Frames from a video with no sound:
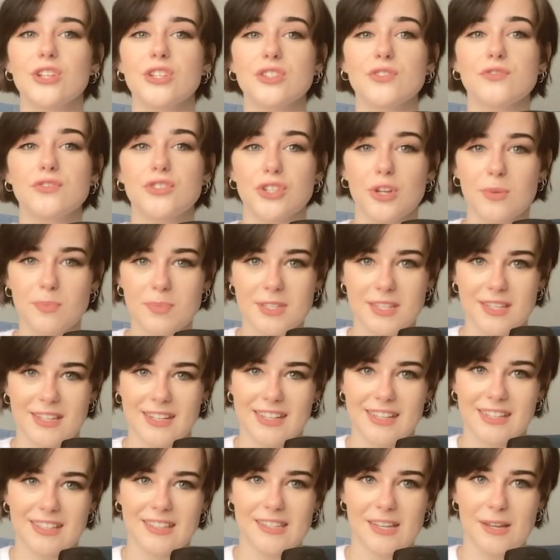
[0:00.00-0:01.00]
of jobs in
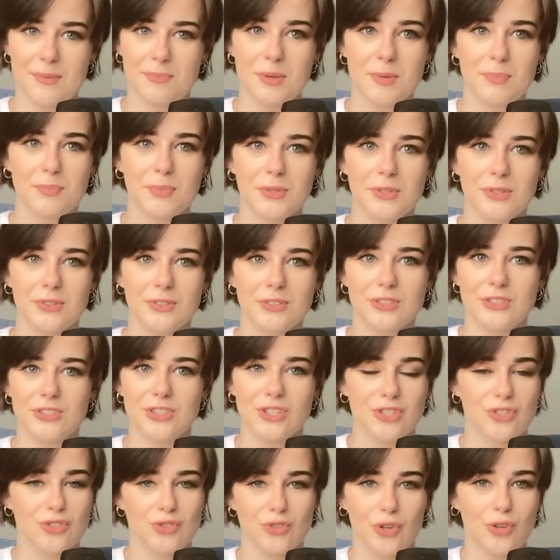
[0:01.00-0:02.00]
it that people
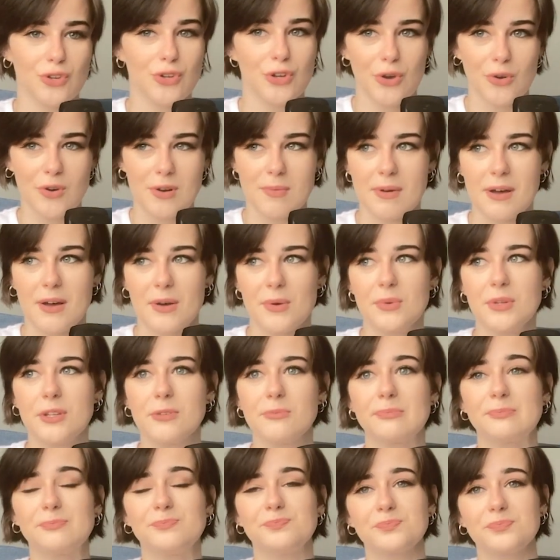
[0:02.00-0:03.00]
just don't know about
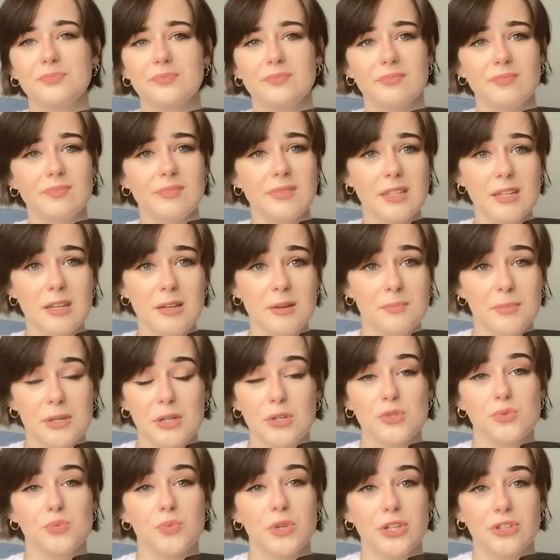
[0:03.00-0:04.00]

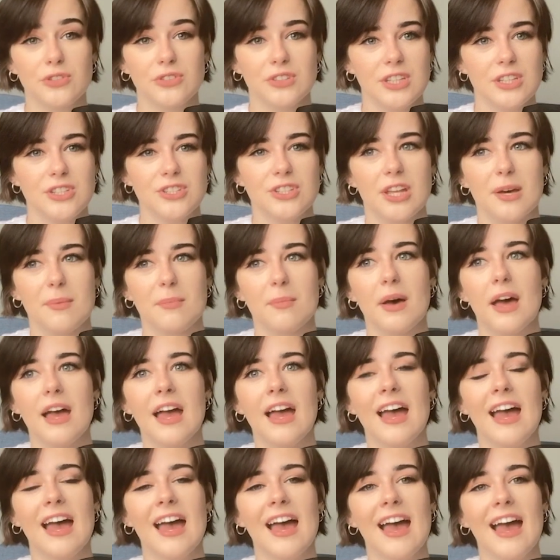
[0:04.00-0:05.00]
because we don't teach them.
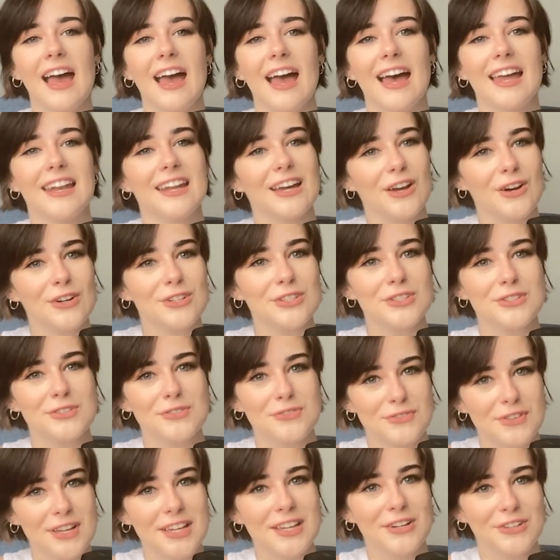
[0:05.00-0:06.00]
And I also
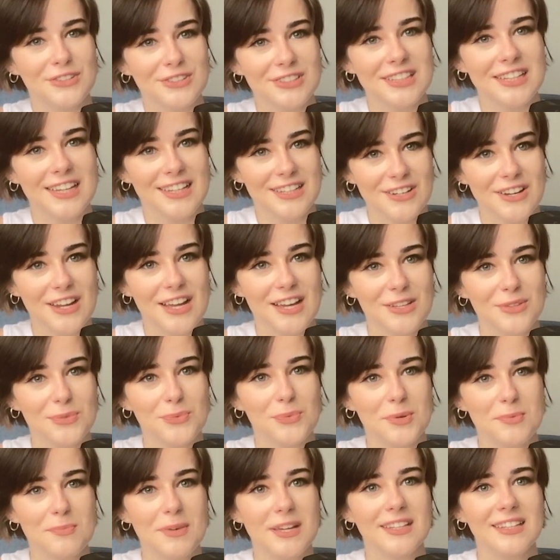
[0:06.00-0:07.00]
think, on the other hand,
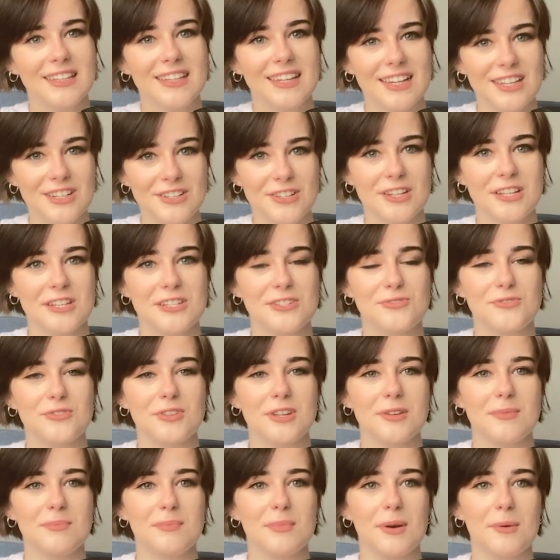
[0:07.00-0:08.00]
we made the other
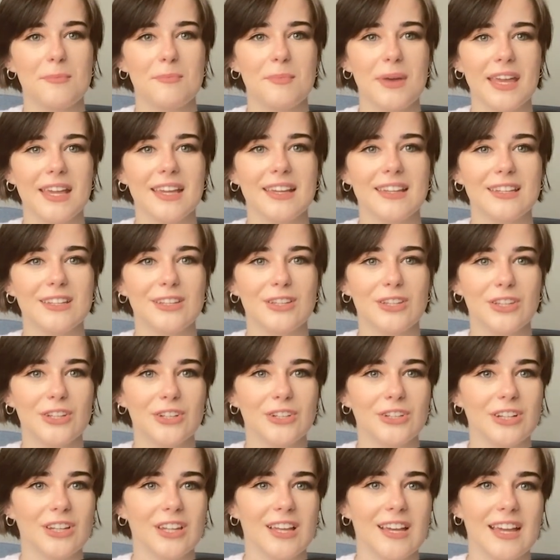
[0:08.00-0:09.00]
extreme, making it
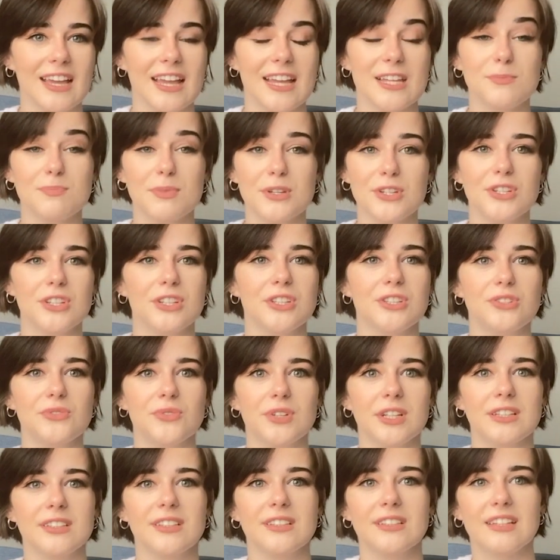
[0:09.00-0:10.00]
look like, especially
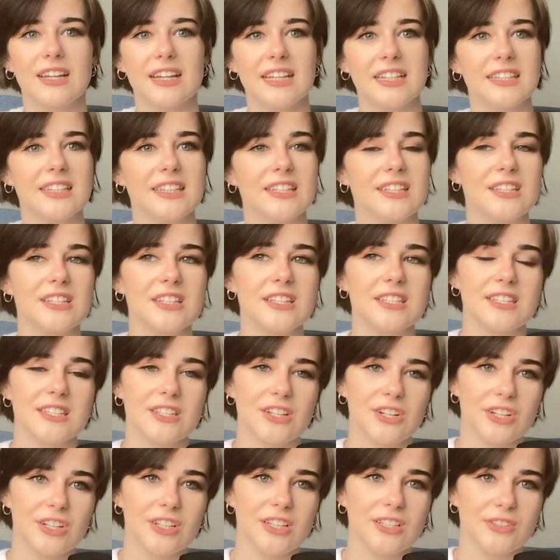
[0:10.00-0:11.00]
during the 90s,
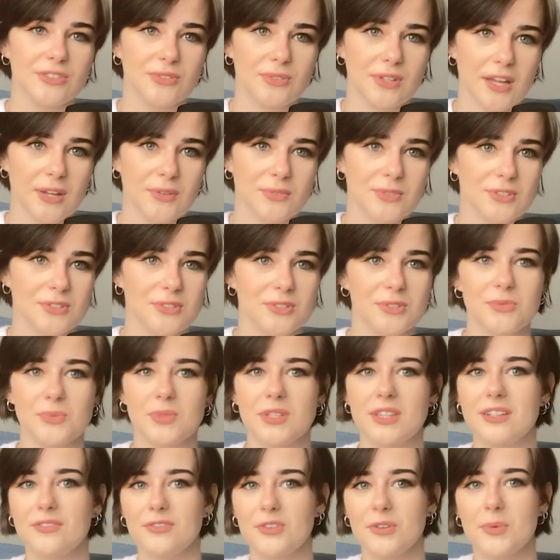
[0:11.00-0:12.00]
early 2000s,
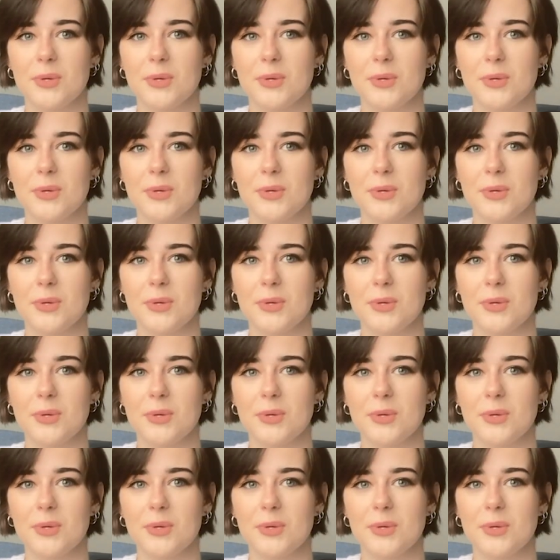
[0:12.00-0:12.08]
with Devil